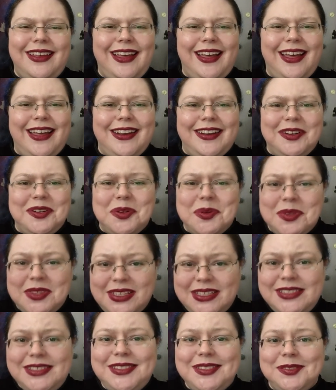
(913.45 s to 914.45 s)
And under
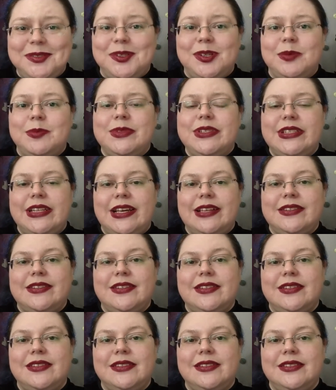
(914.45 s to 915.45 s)
these
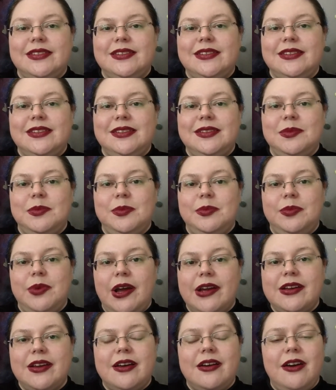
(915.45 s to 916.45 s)
circumstances,
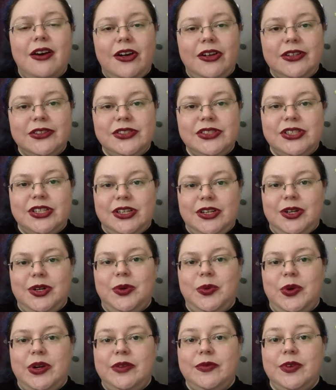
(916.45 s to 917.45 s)
Breck calls to her
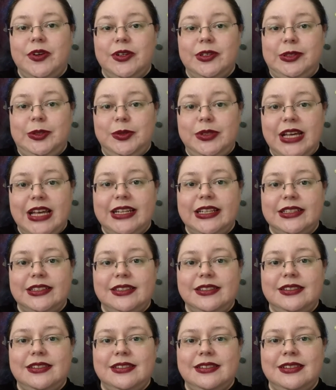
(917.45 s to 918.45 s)
one of her
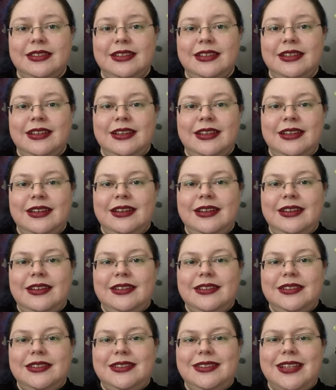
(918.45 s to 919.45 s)
lieutenants
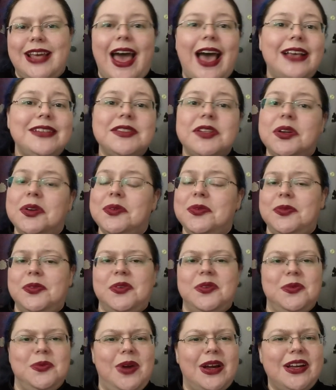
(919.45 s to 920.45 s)
to ask her
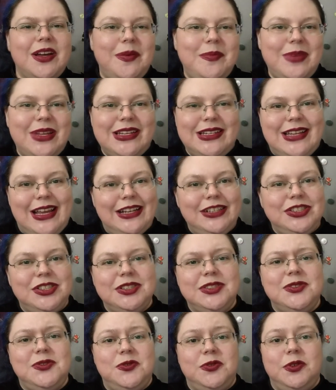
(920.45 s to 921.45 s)
for
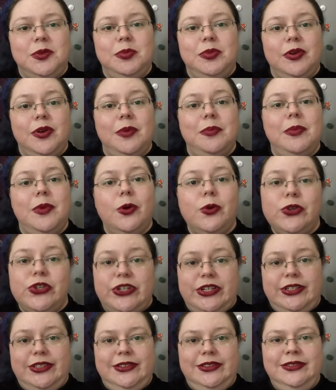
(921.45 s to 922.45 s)
recommendations for
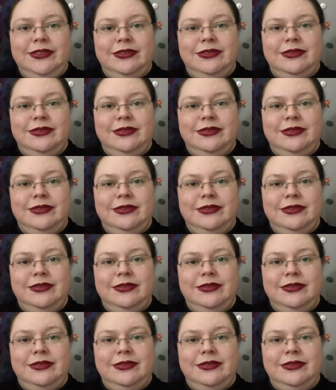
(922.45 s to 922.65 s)
promotion.